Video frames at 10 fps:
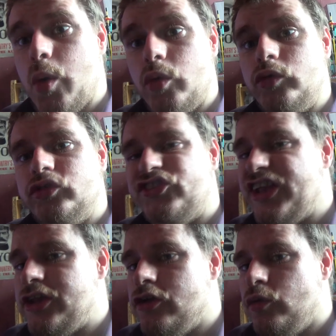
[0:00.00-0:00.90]
will
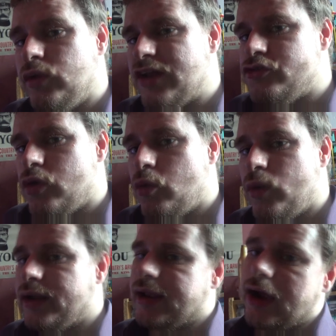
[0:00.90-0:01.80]
see you later on
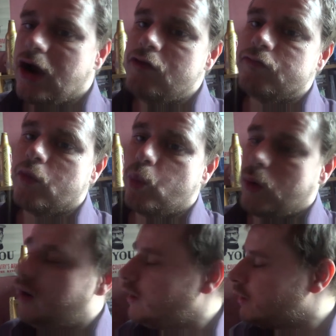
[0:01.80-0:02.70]
when I get home from
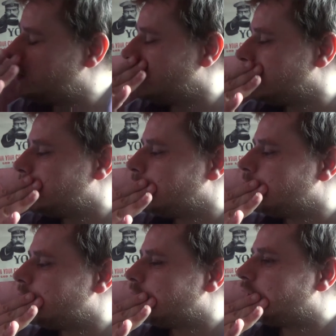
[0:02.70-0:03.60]
work.
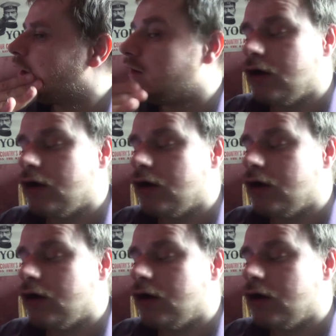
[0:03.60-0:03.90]
And